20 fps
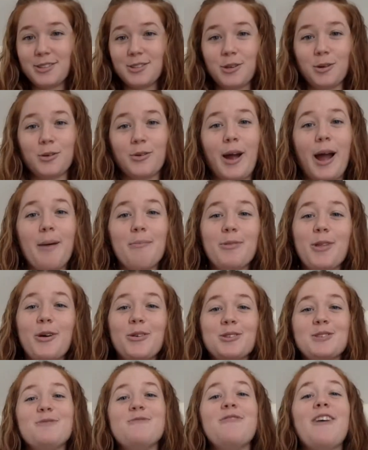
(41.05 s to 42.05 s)
So grab
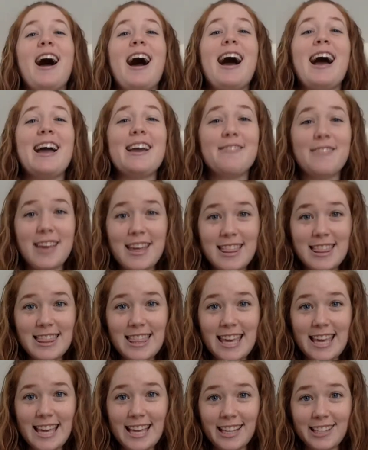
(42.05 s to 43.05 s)
those five
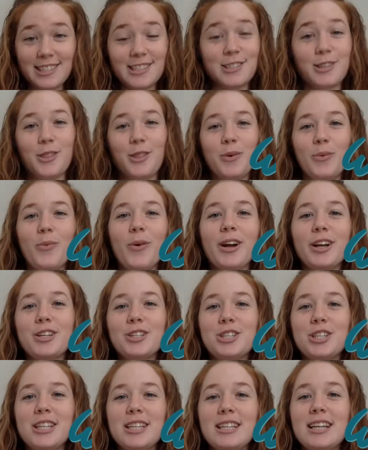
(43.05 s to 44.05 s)
things the
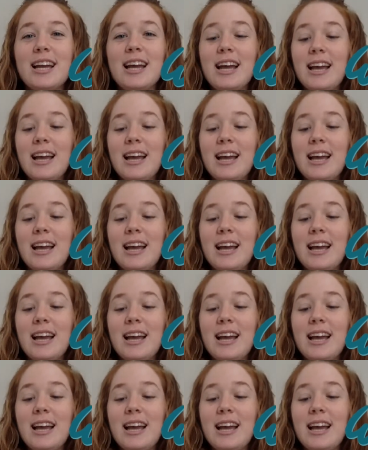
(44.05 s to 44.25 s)
worksheet,